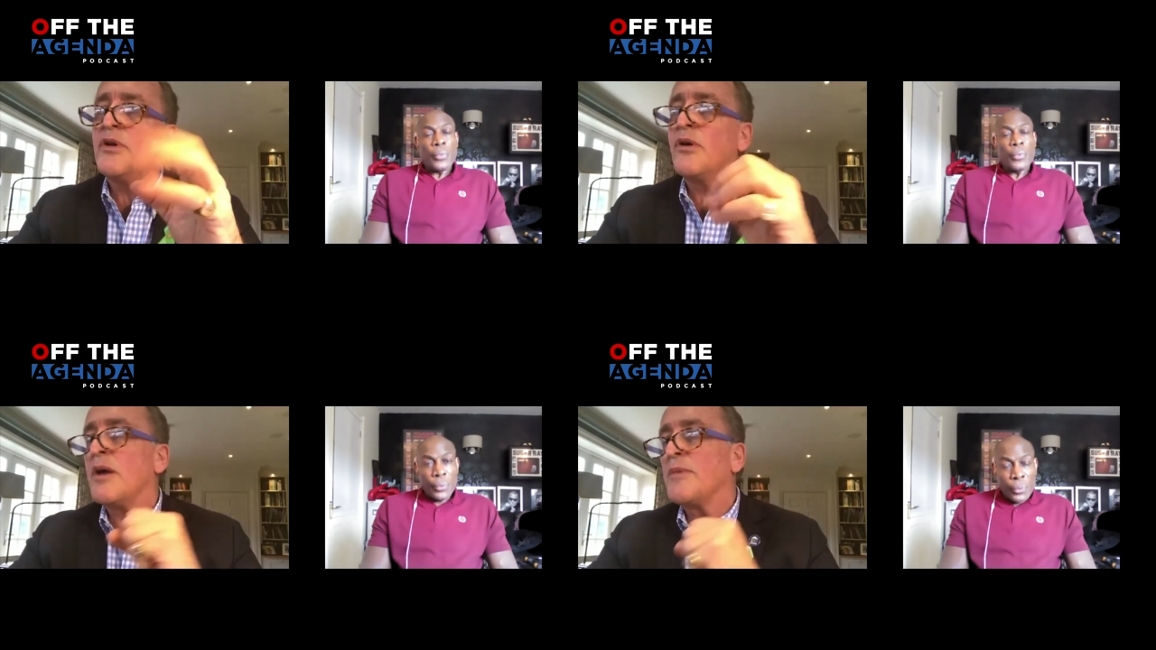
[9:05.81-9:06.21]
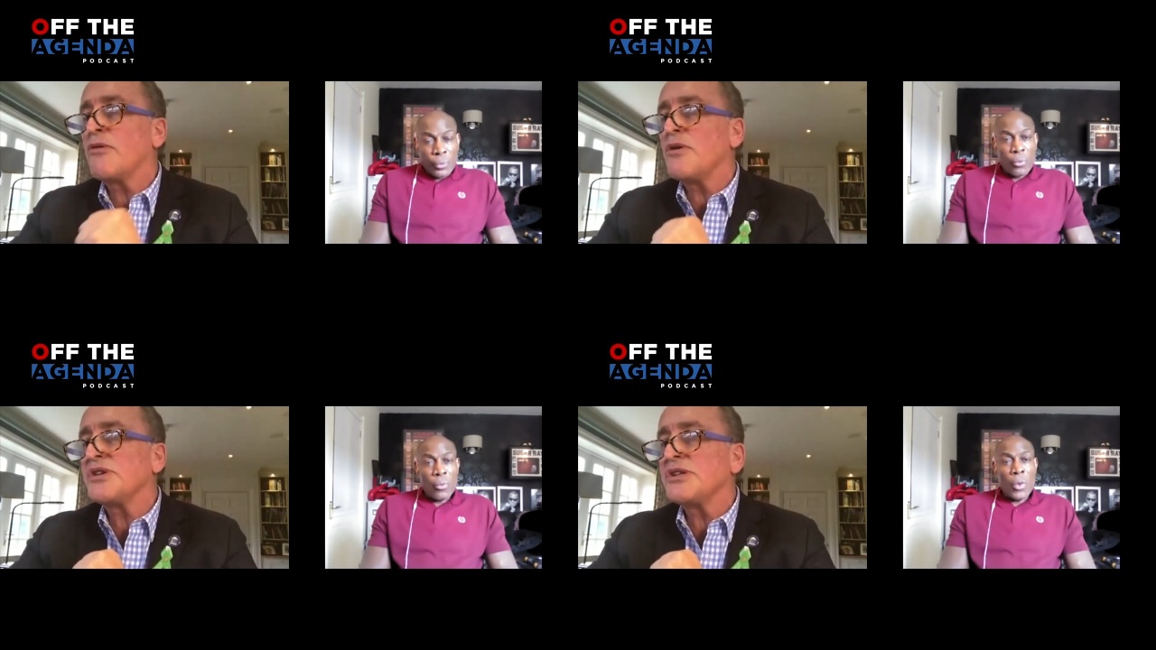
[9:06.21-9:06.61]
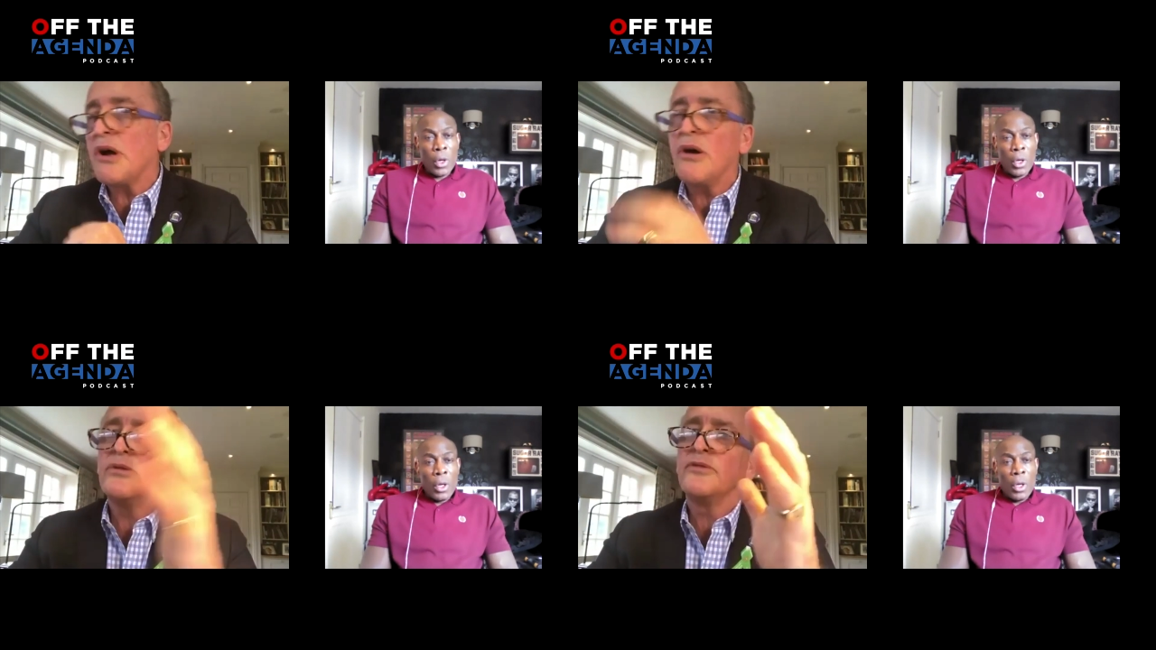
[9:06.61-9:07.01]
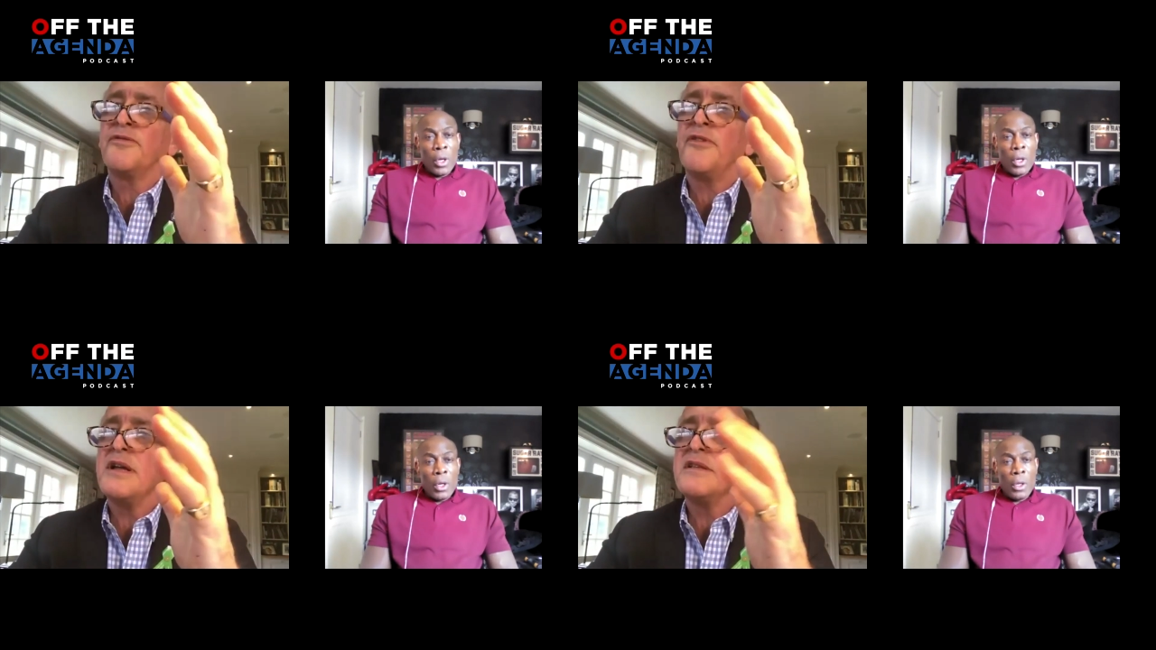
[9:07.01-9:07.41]
Speaker 1: You come across as old
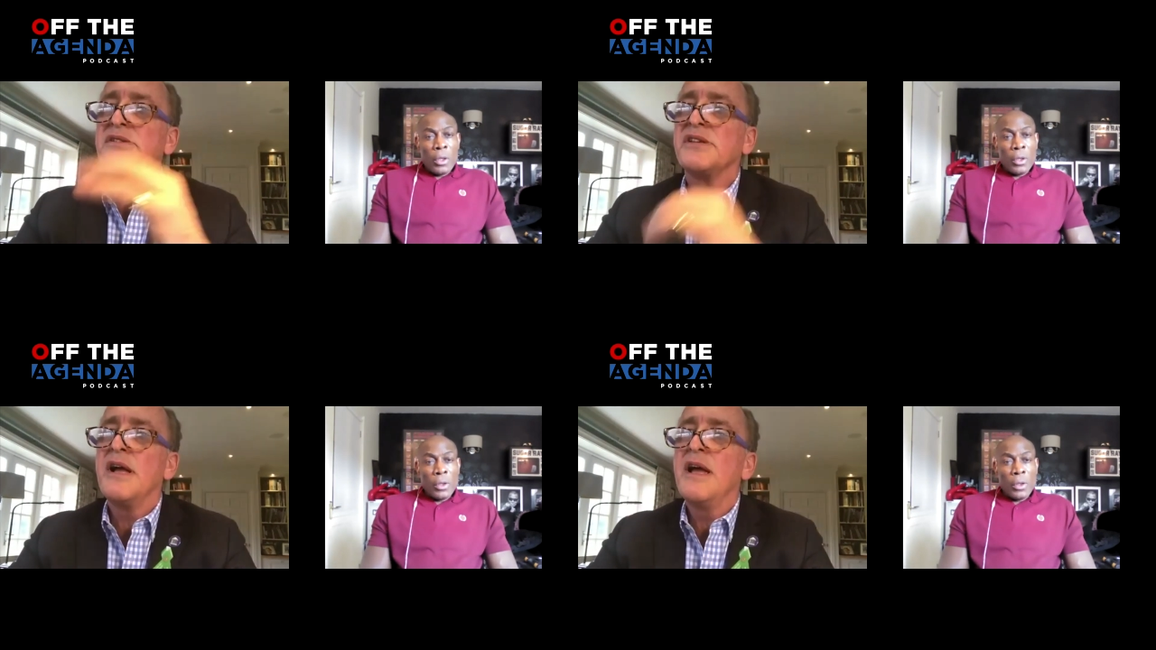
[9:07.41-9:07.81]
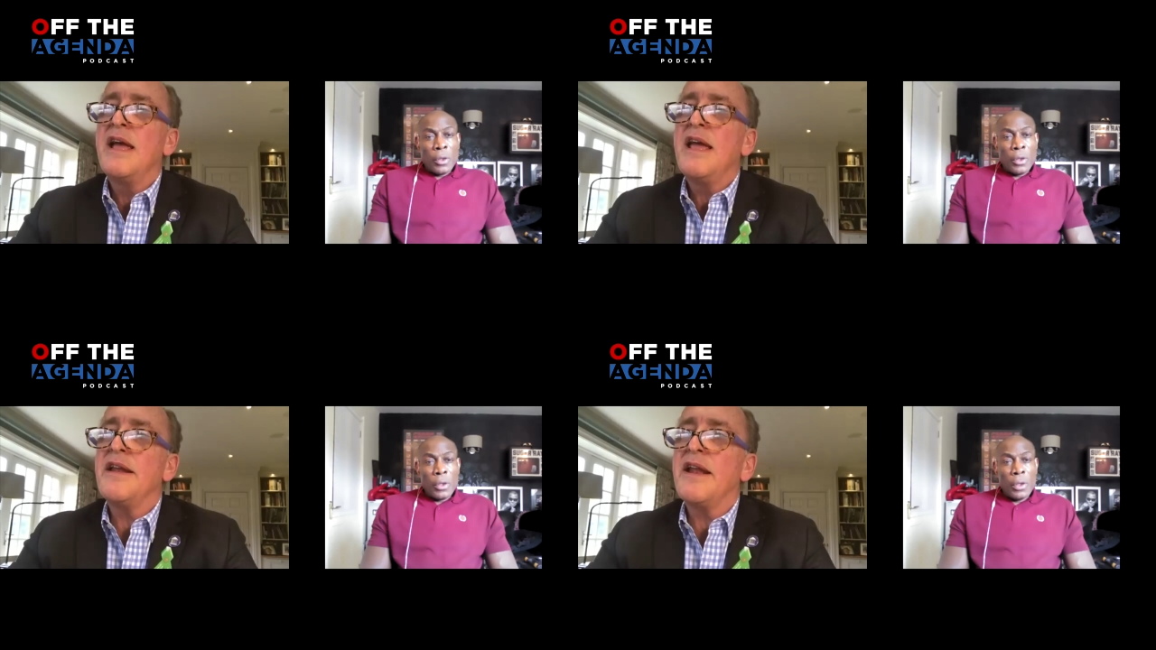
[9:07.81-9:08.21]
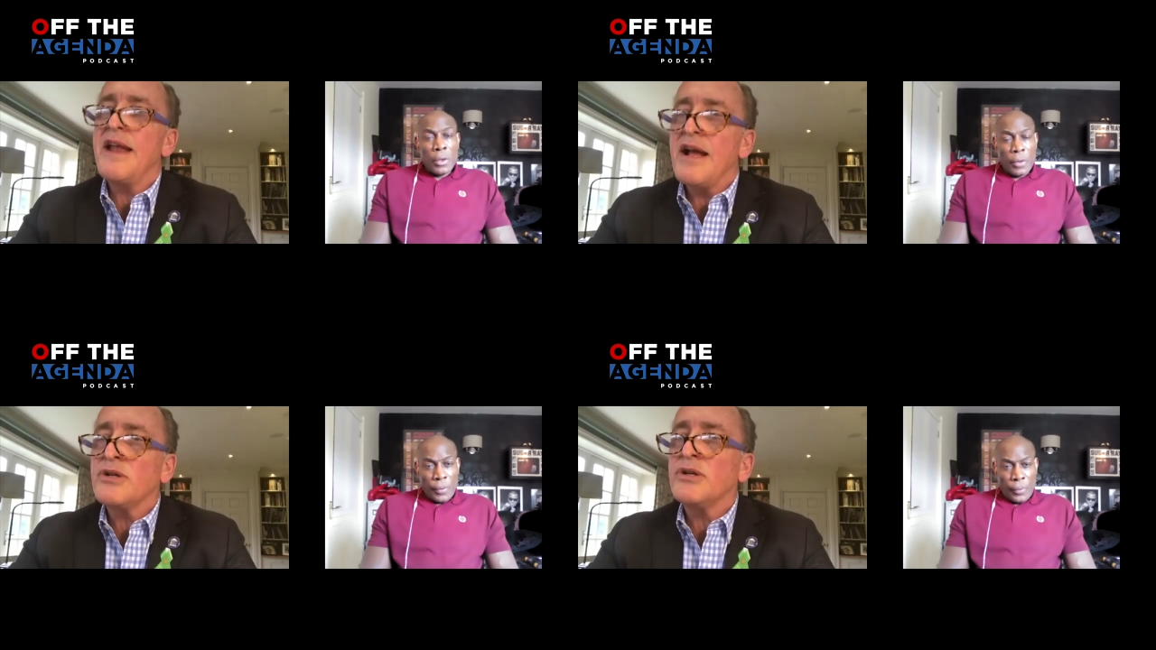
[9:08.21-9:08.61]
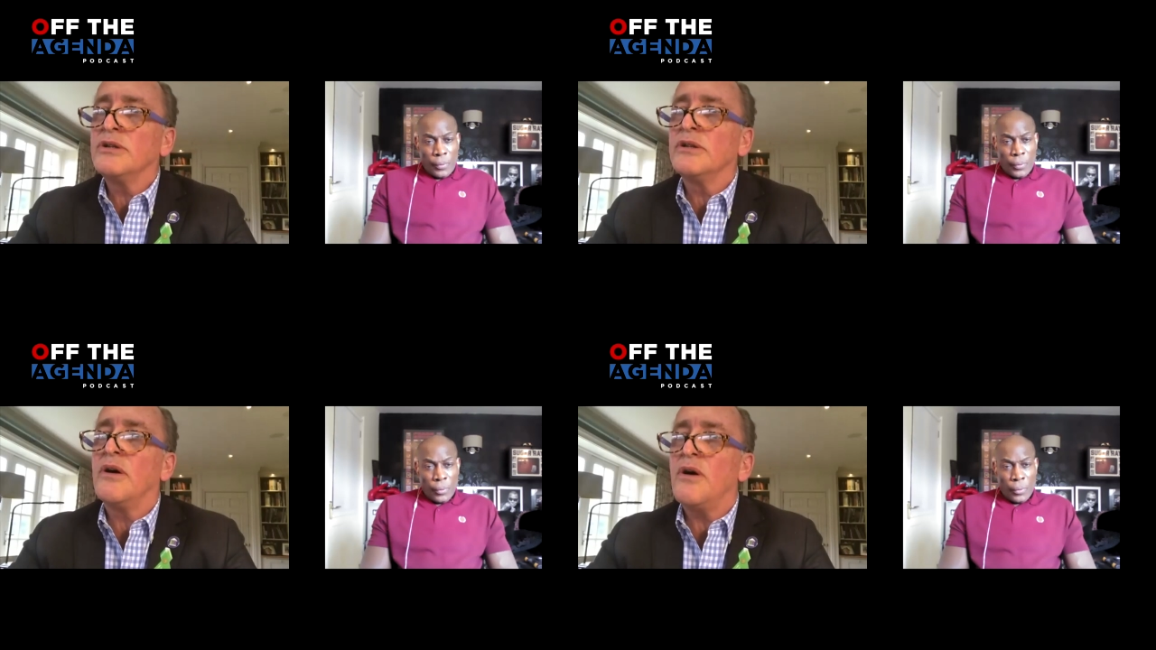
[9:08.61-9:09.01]
friends in a natural,